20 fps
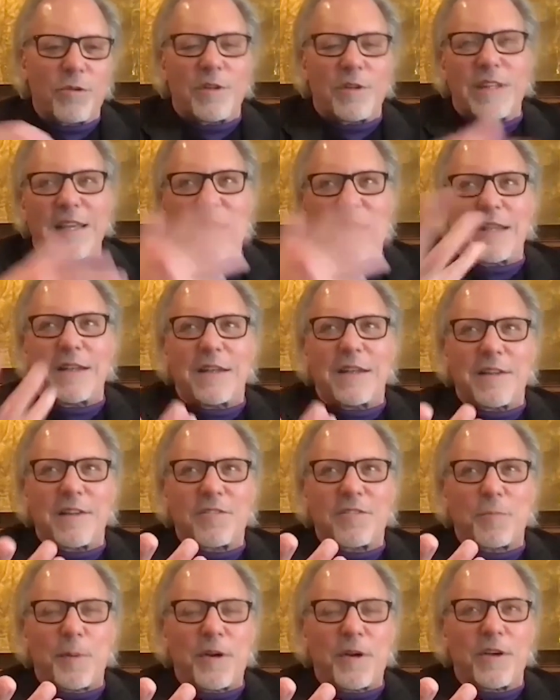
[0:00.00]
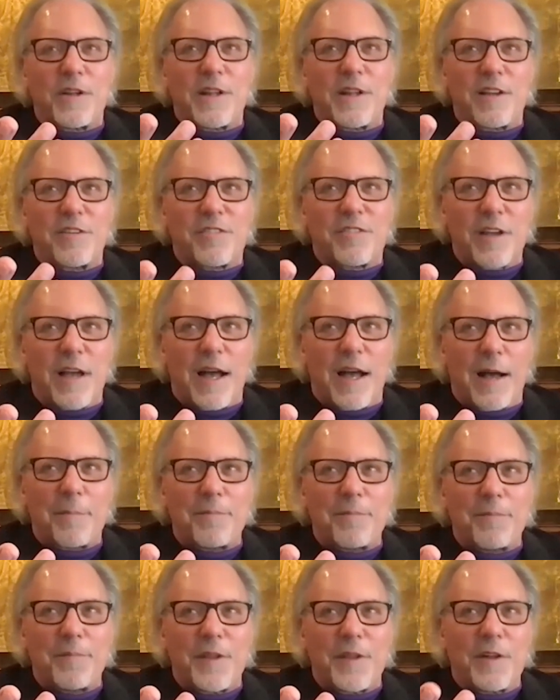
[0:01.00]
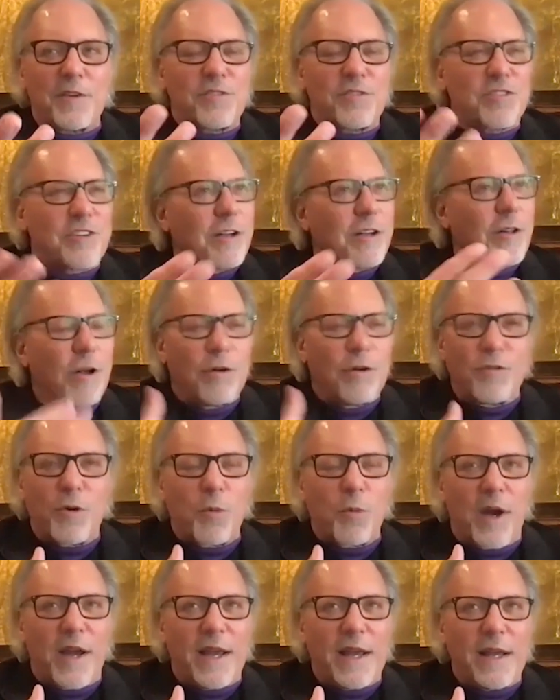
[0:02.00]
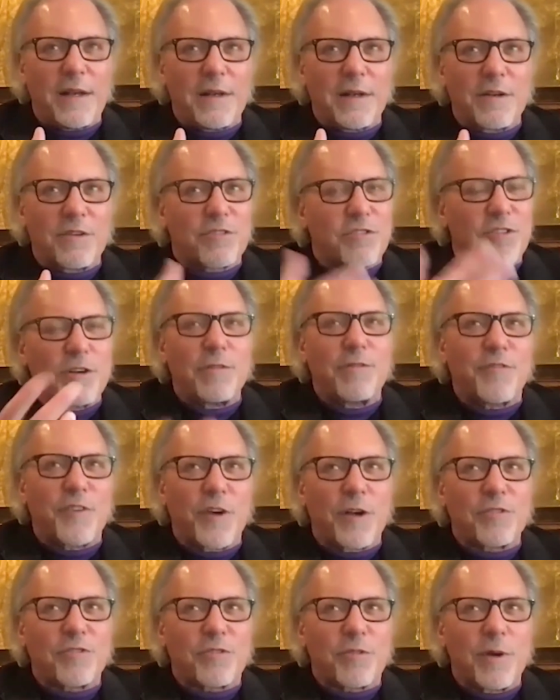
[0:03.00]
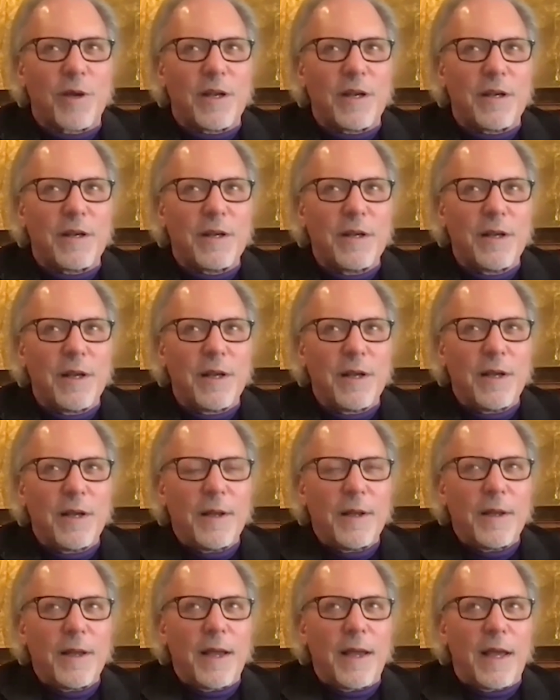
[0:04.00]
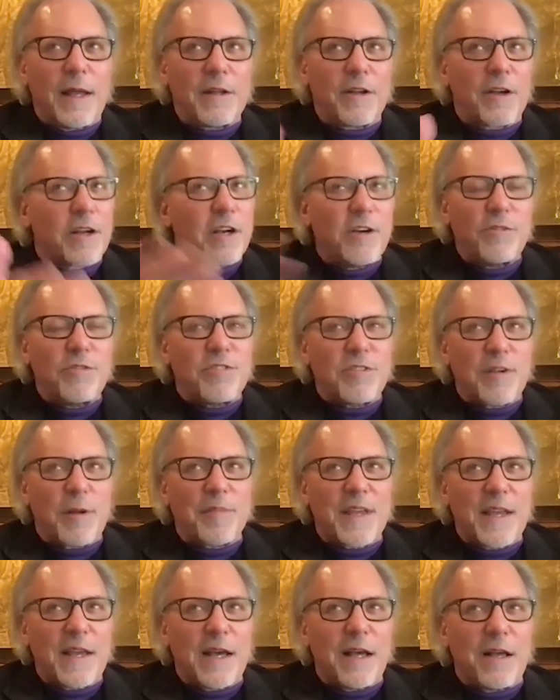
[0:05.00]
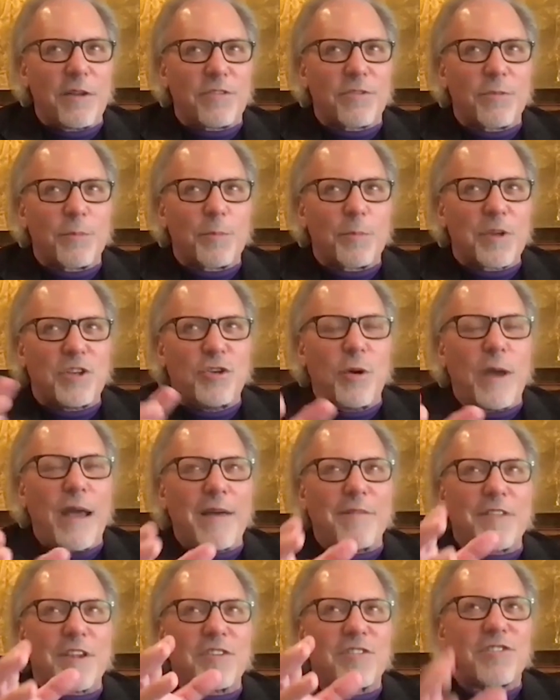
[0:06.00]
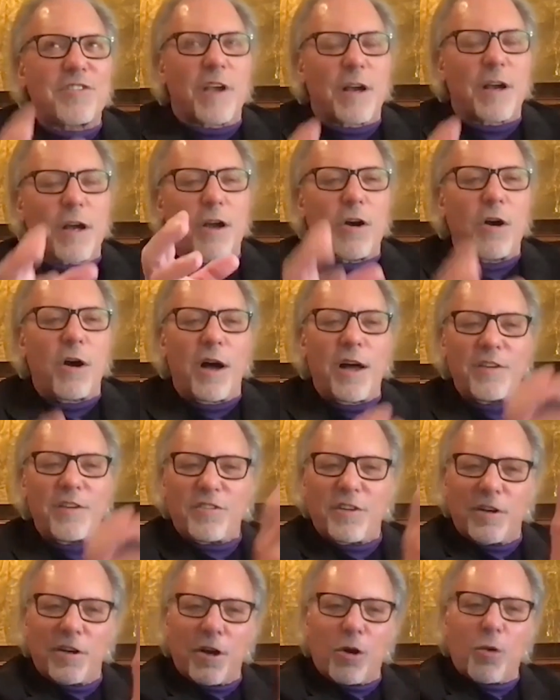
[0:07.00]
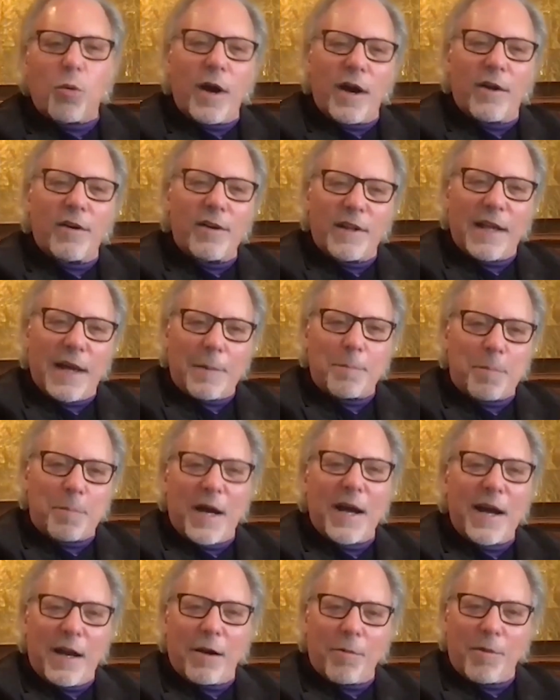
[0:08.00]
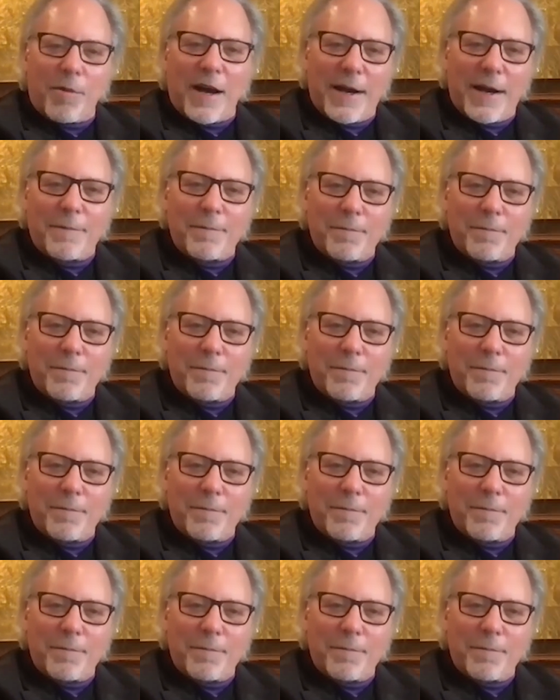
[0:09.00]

at the end of this period, they stop, and they're still overweight, and they're still frustrated, and they're going to do something else. But you have the sunk cost in acquiring that buyer, right?